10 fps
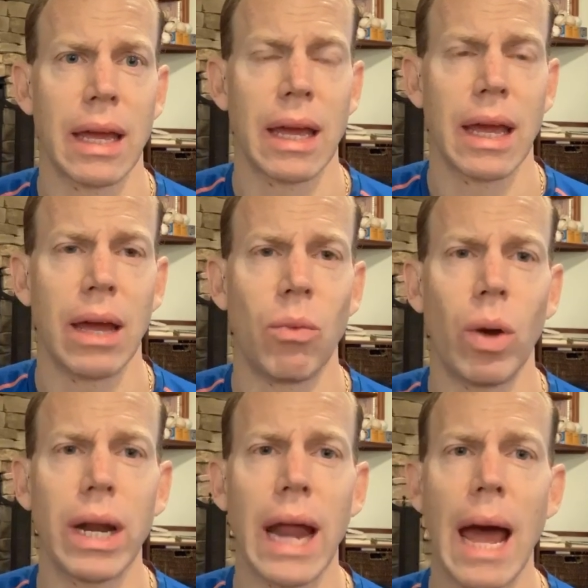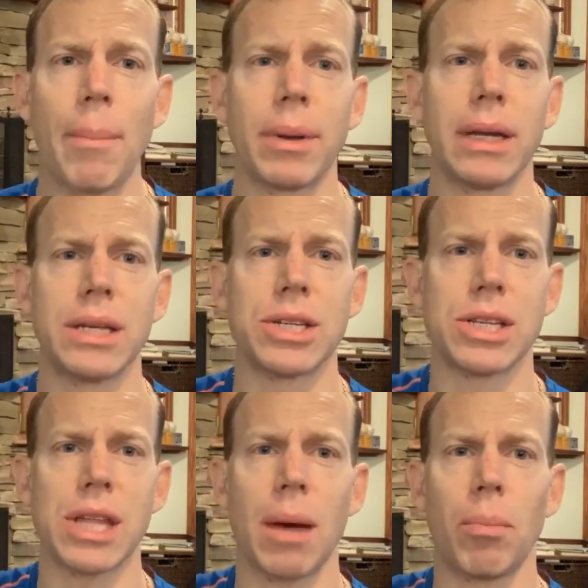And what had happened
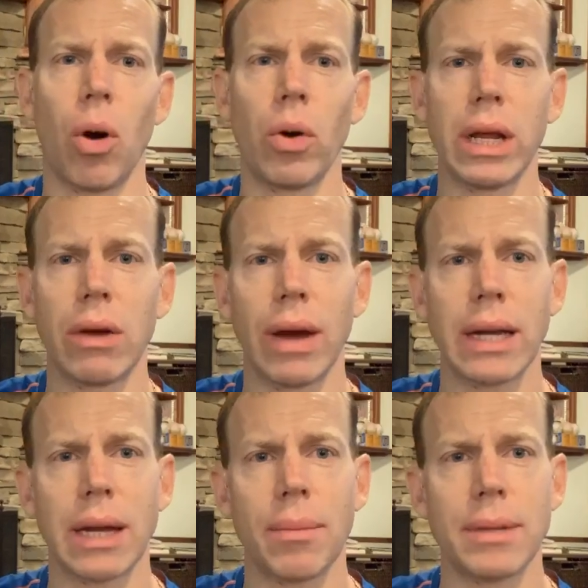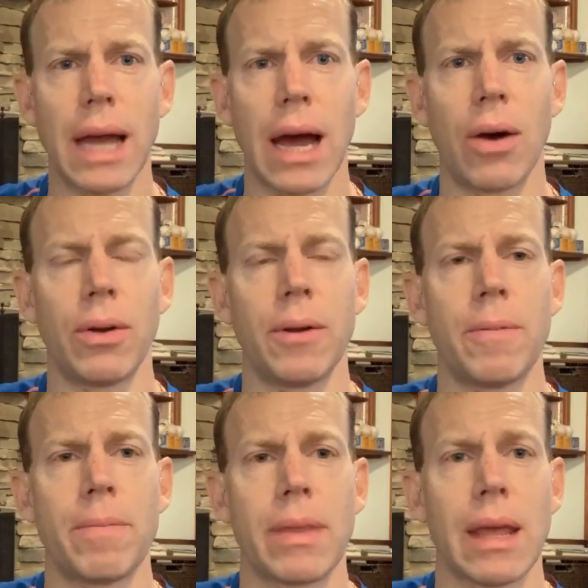is that bald eagle had come down
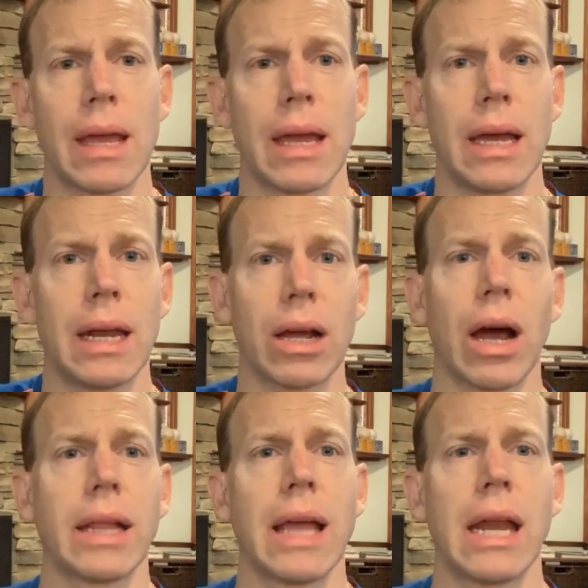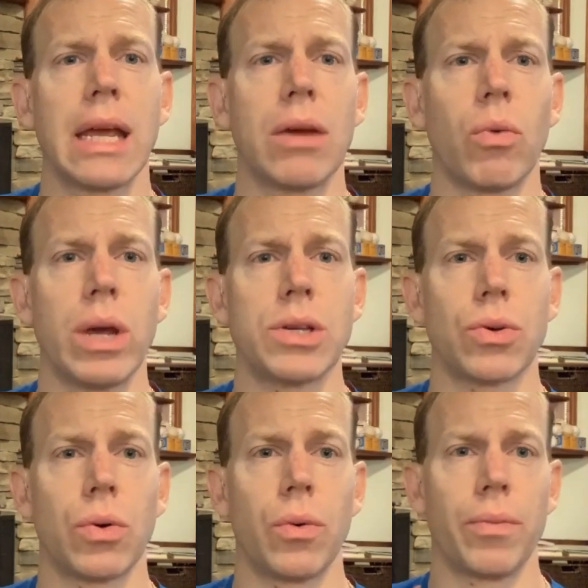and it got that
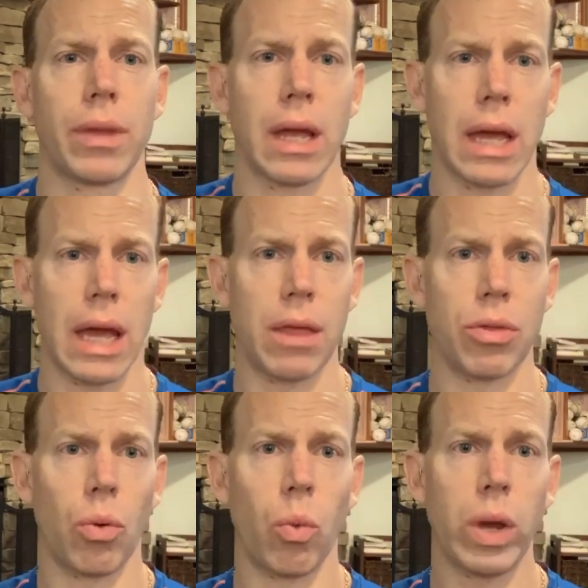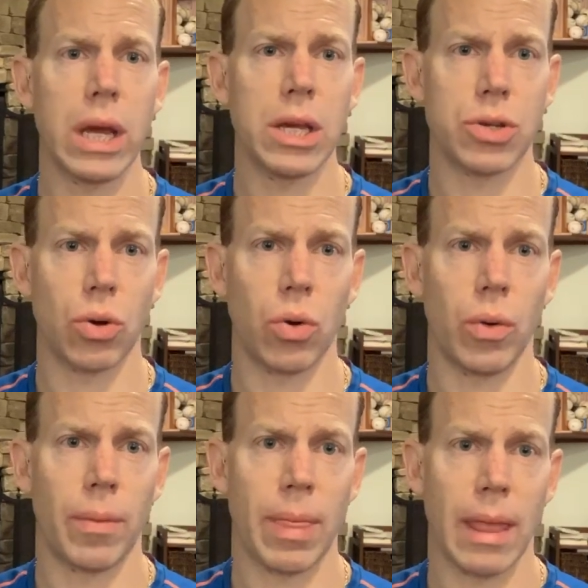weasel, and the
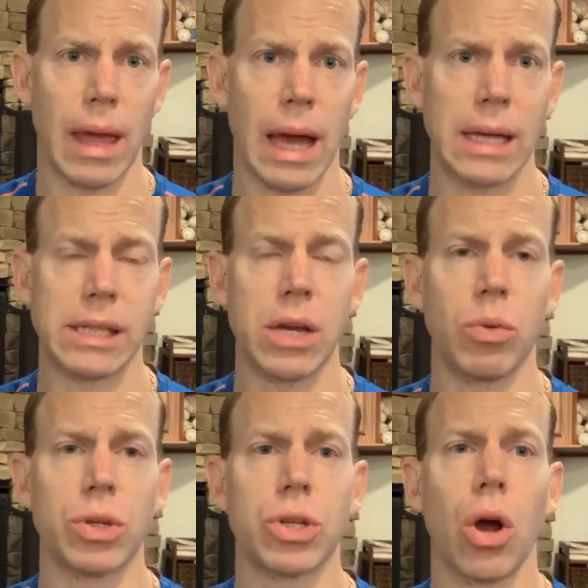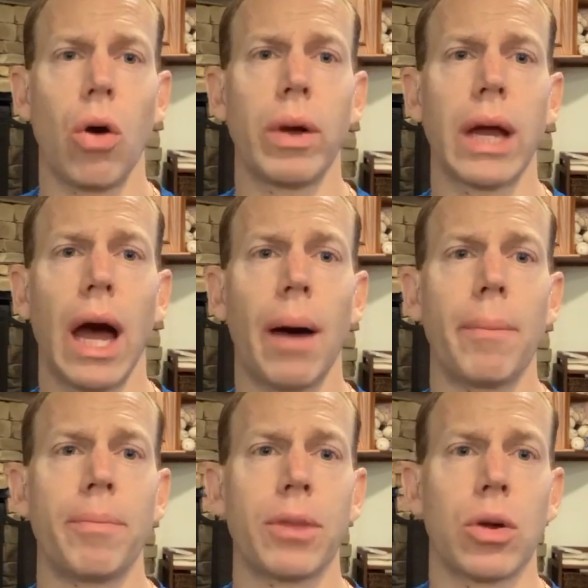weasel, as he was going
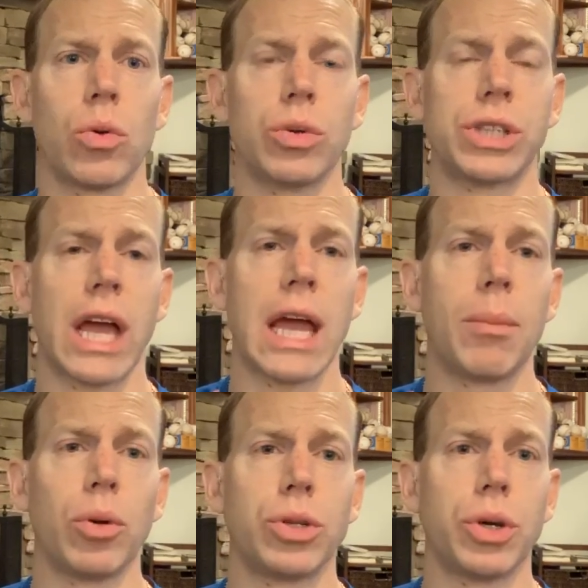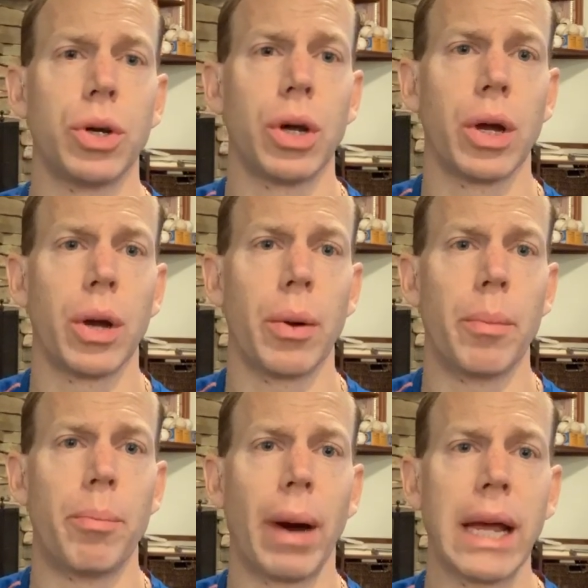up, was able to
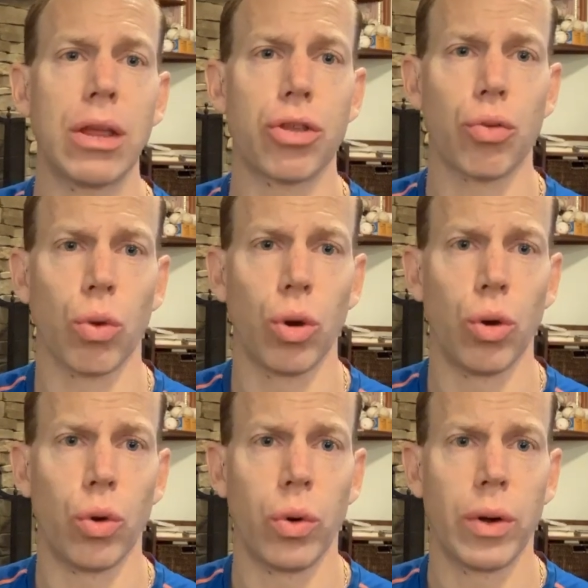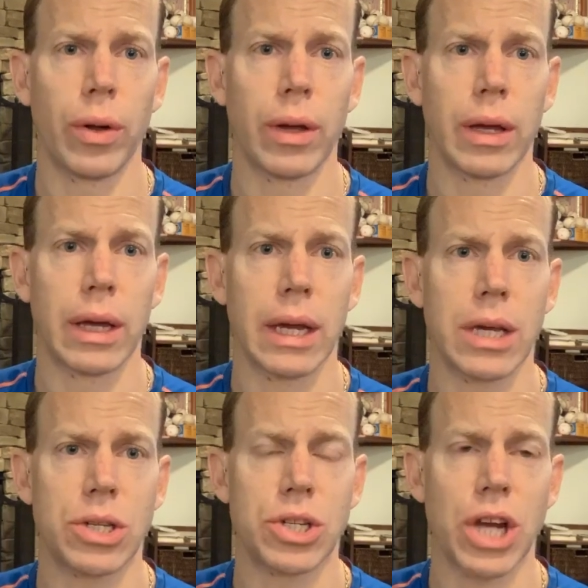bite through
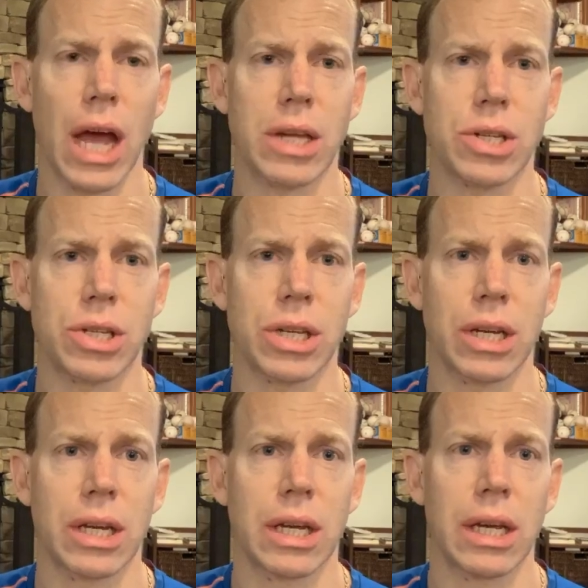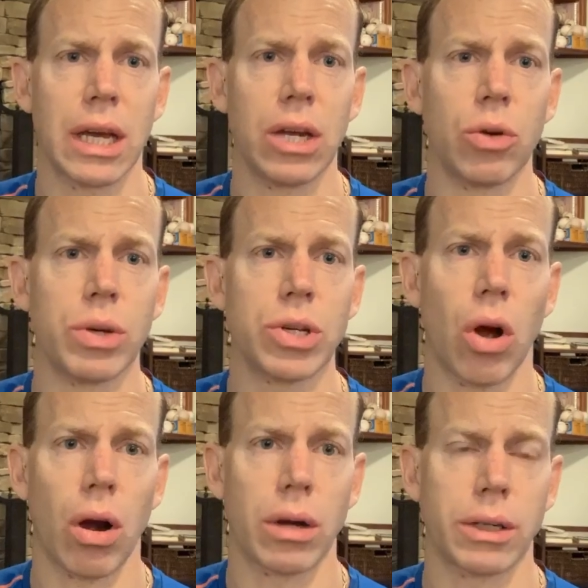his chest into his
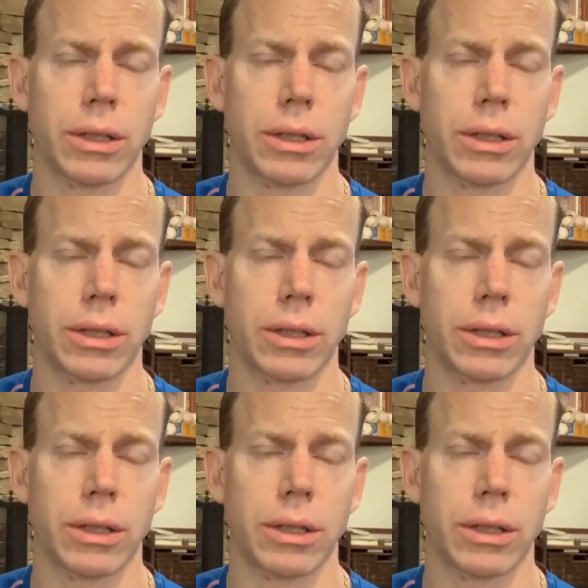heart.